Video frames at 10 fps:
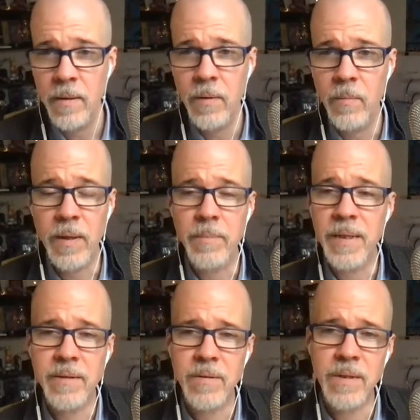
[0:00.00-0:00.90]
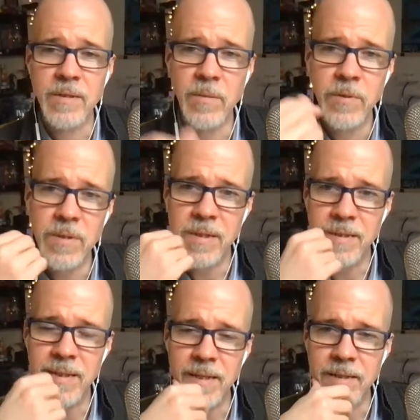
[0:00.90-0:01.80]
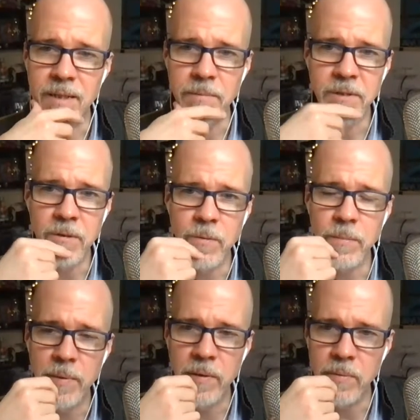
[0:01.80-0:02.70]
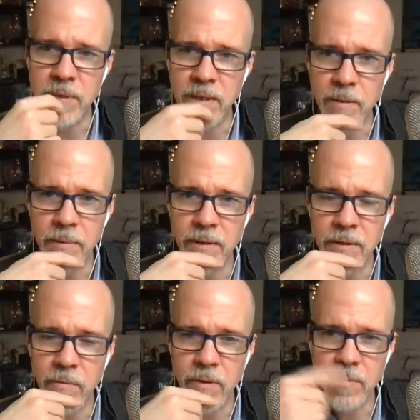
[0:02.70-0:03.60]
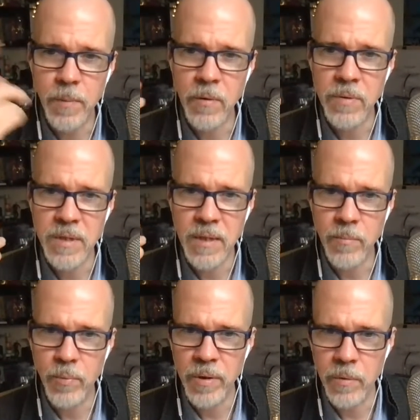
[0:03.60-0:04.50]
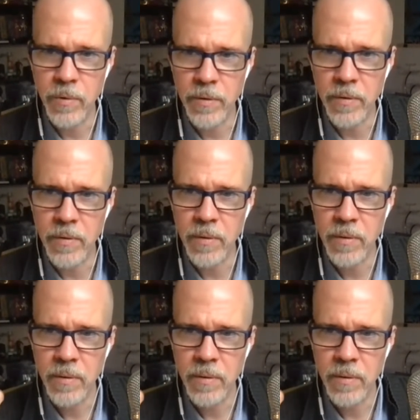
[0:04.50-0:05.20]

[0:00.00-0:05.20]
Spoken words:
Well, Matthew, that's almost the exact opposite of what Paul was saying a minute ago, because Paul was saying pre-order,